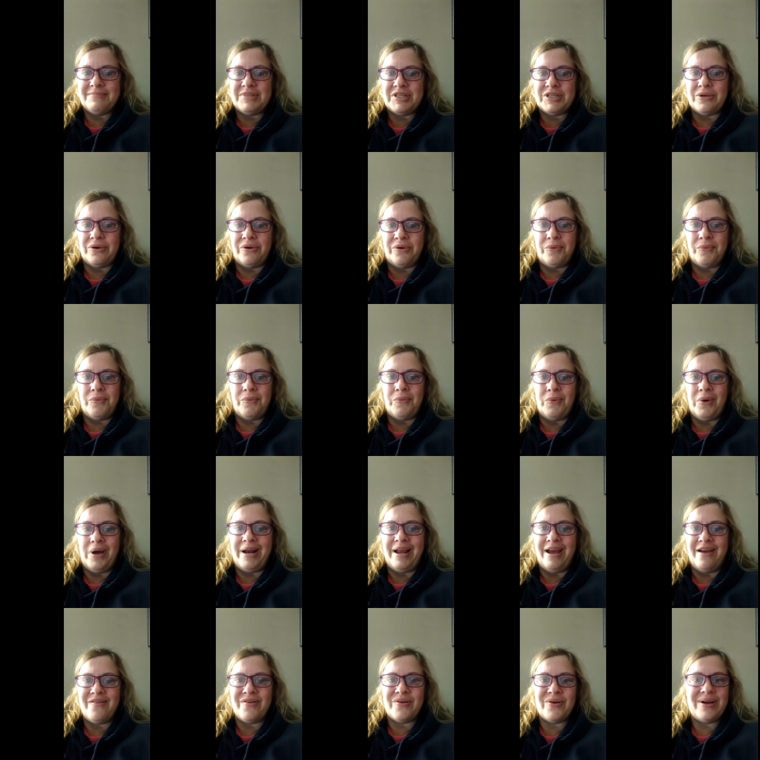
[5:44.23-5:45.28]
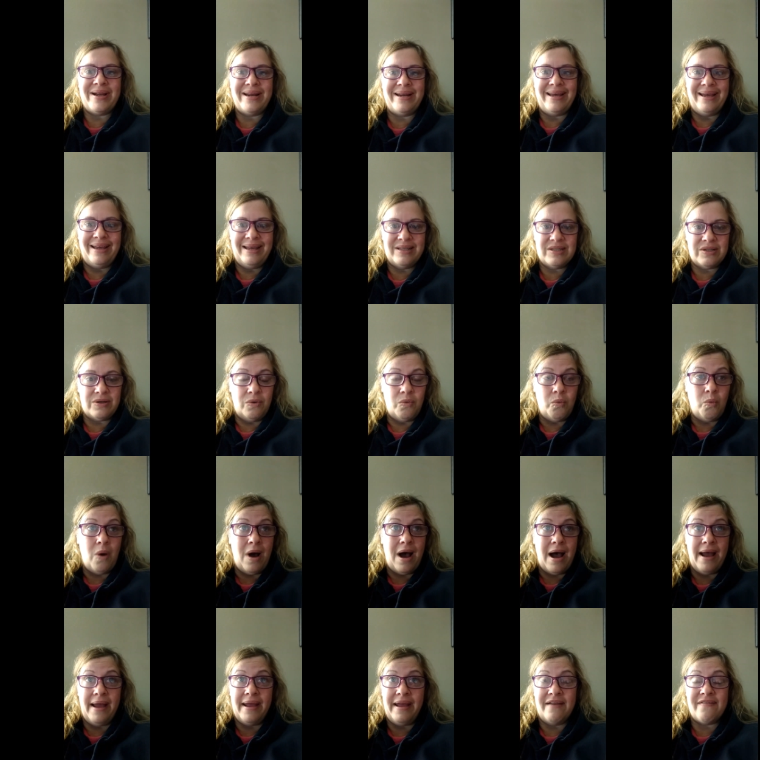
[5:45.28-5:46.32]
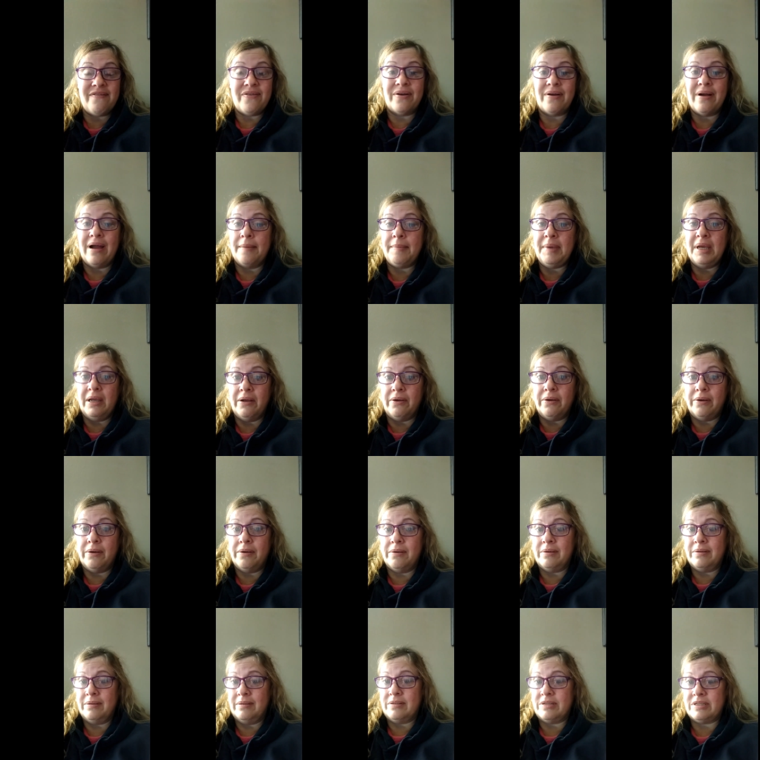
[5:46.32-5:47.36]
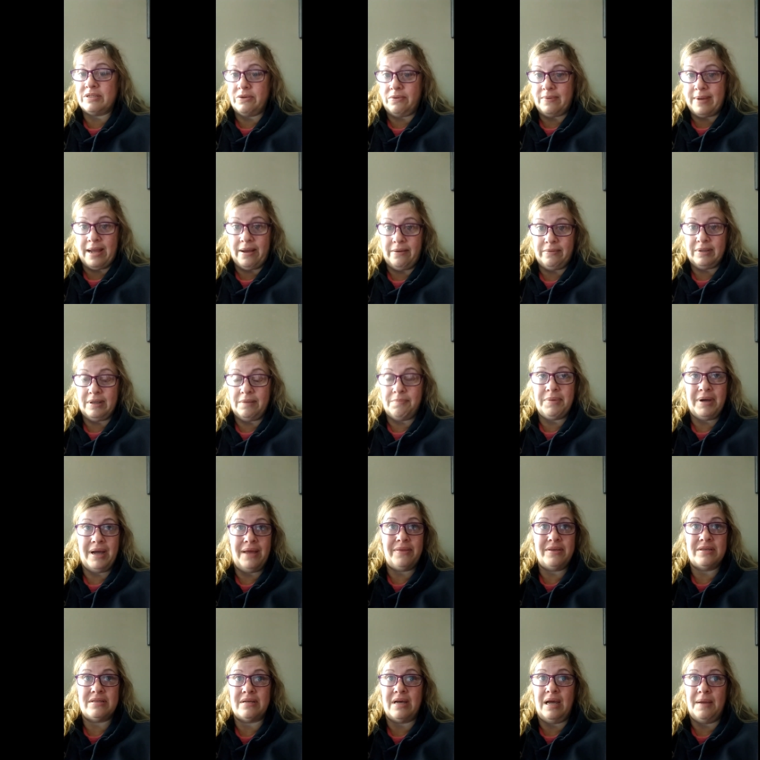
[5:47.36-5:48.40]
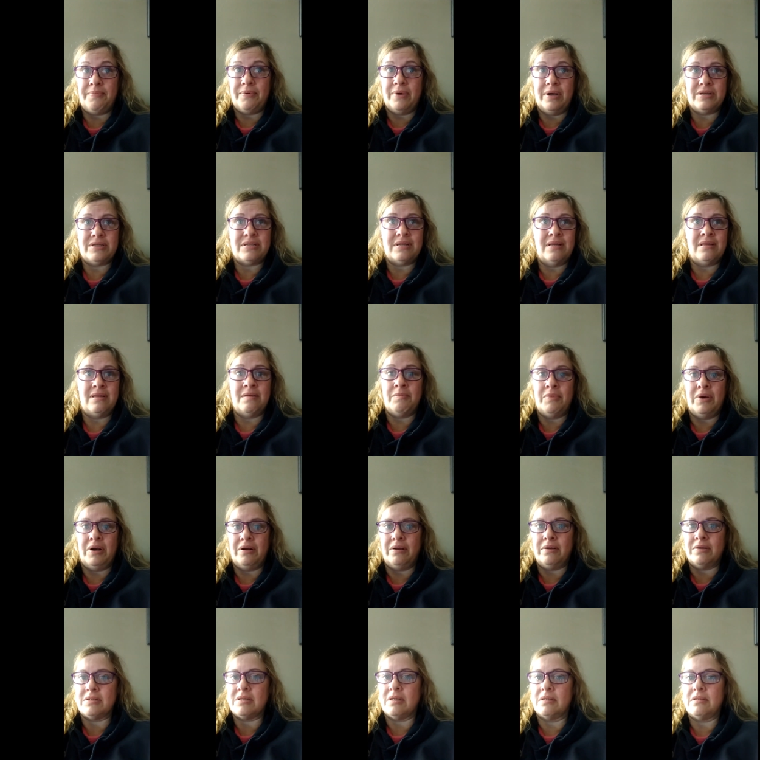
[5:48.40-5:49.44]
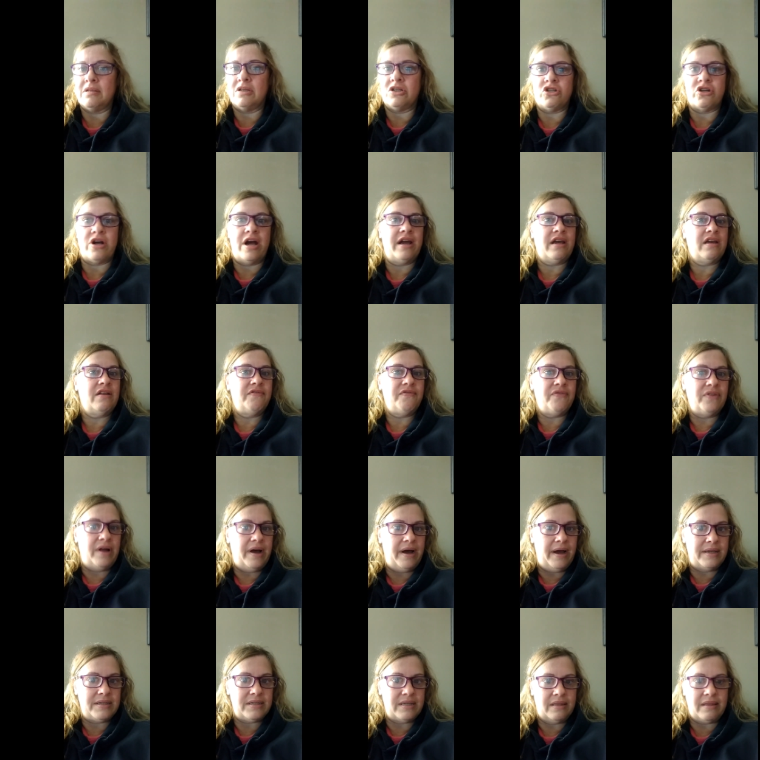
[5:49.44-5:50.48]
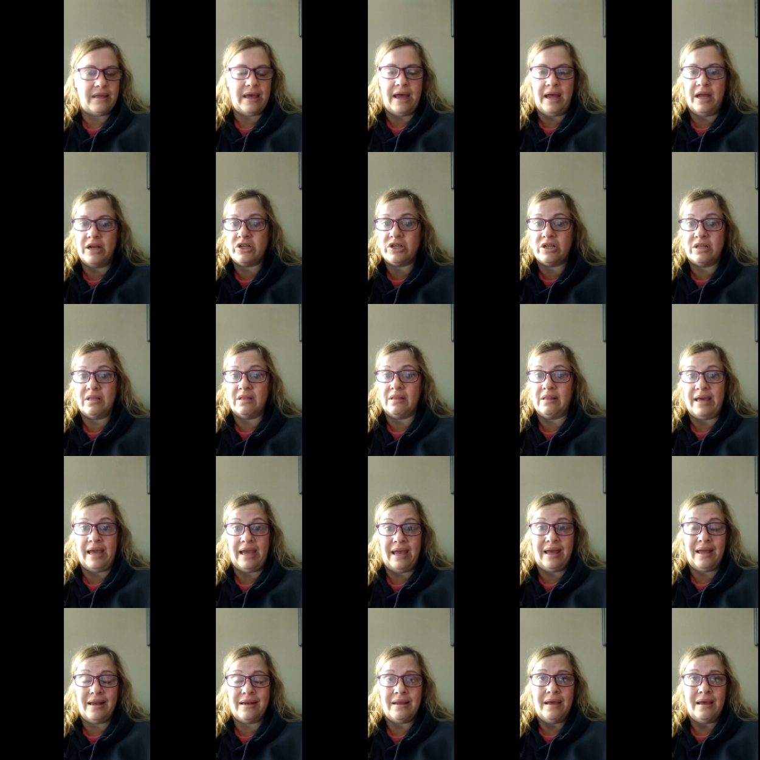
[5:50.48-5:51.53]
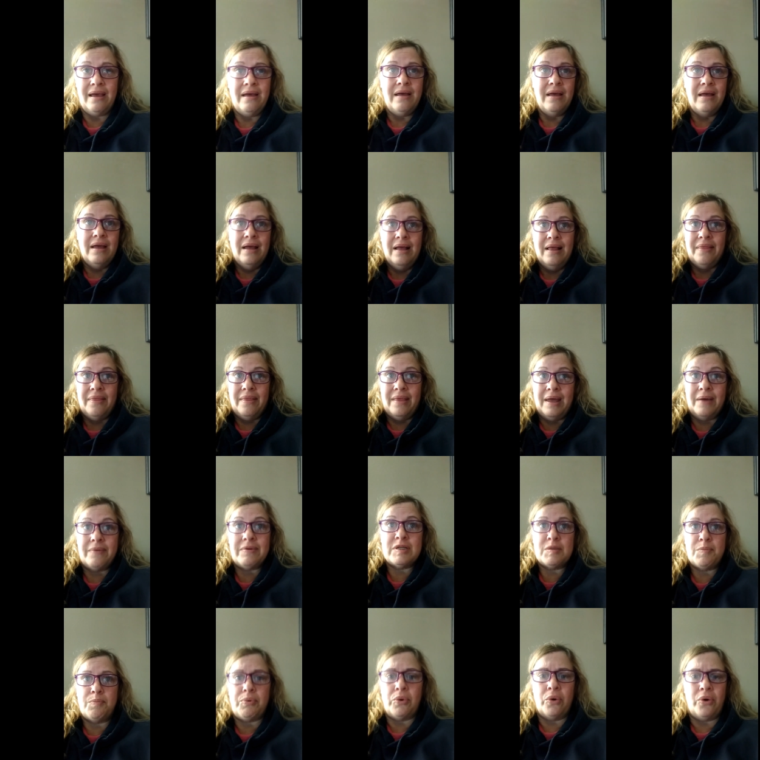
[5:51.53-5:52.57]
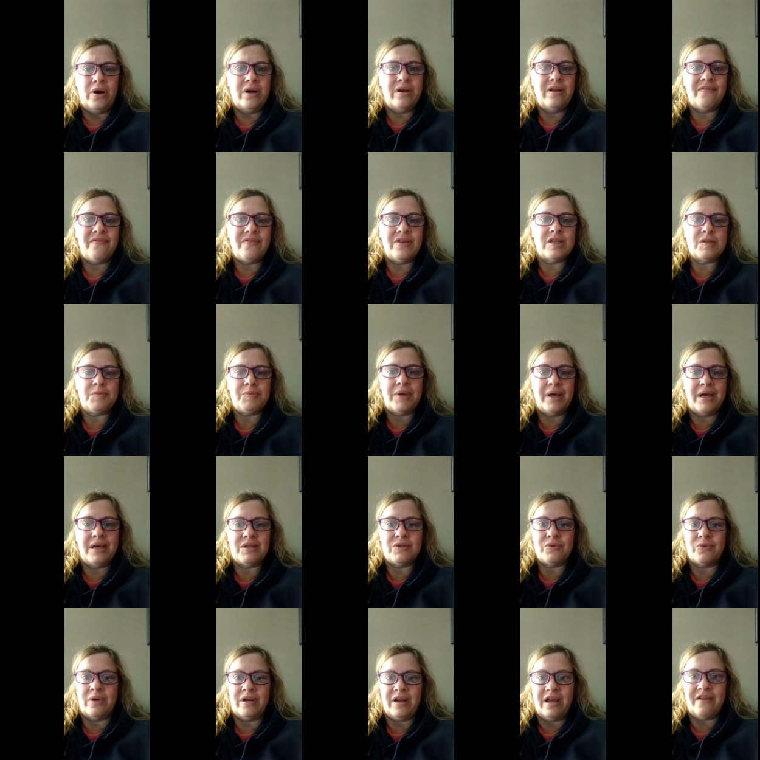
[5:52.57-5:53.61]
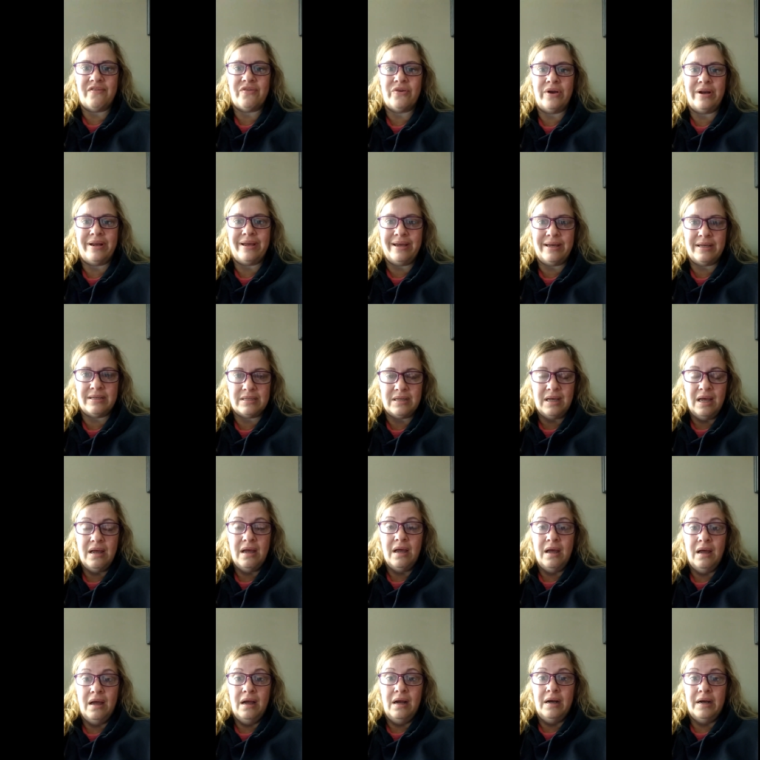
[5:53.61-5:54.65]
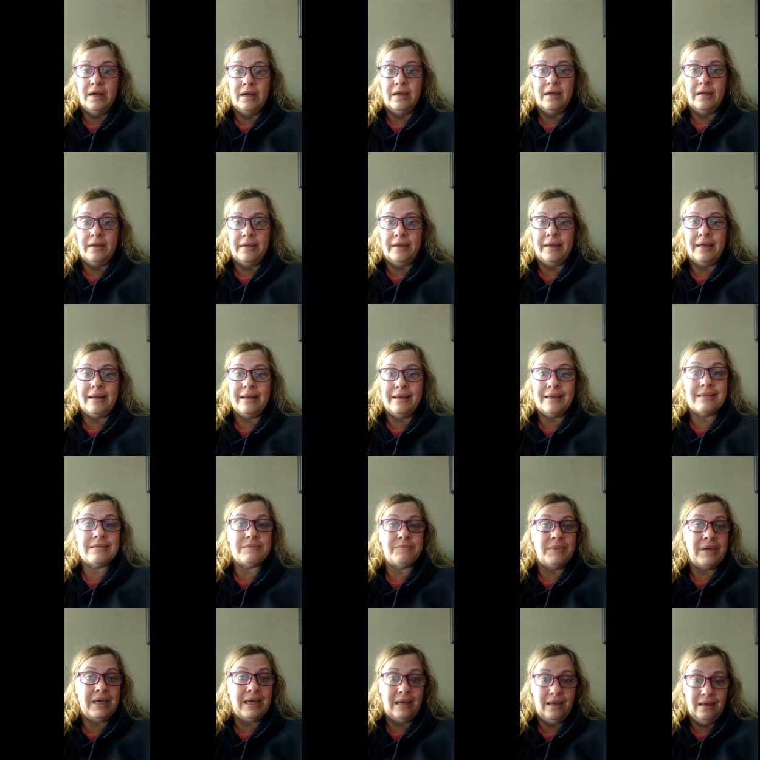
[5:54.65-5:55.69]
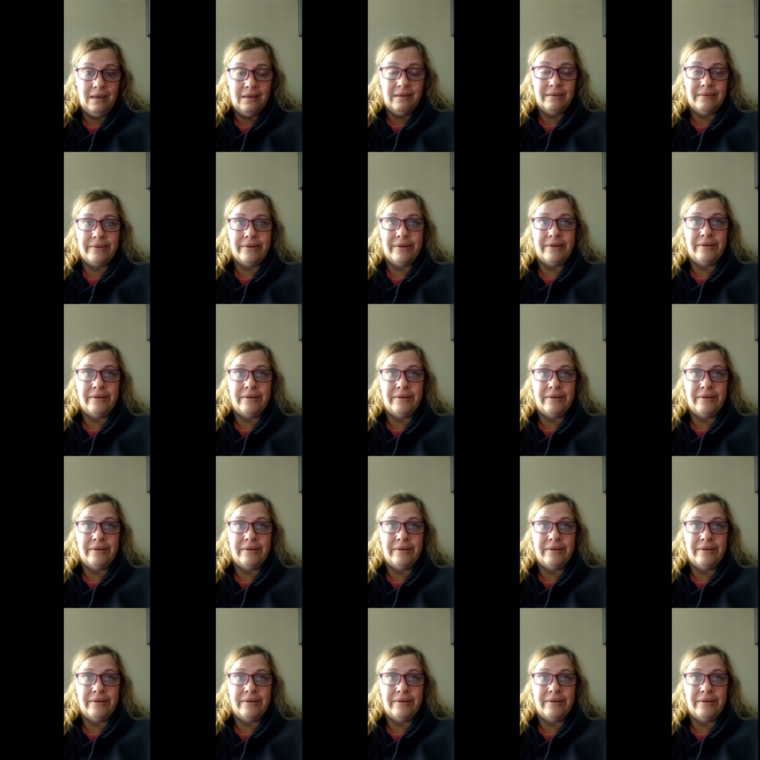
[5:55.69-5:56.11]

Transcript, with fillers: So, whatever it is and why ever I'm here, surrounded by the cypress and the myrtles and the dragonflies at the edge of the land, that I was born of this place, whatever it is, it is me.